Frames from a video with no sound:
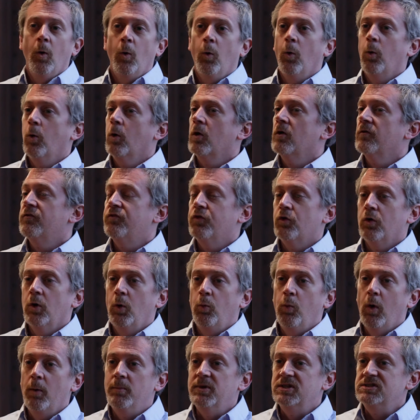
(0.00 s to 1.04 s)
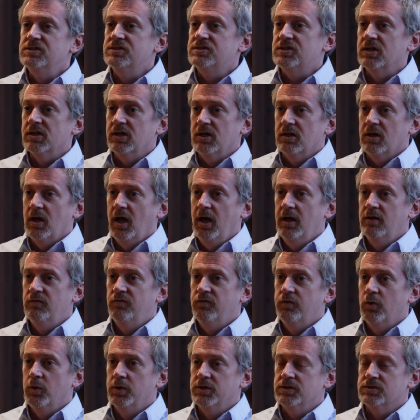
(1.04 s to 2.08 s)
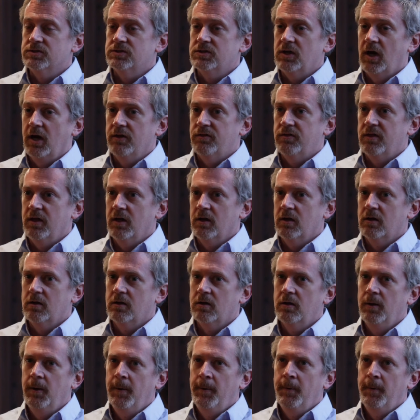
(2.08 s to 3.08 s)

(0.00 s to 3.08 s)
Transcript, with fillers: or for a woman singing head voice. I think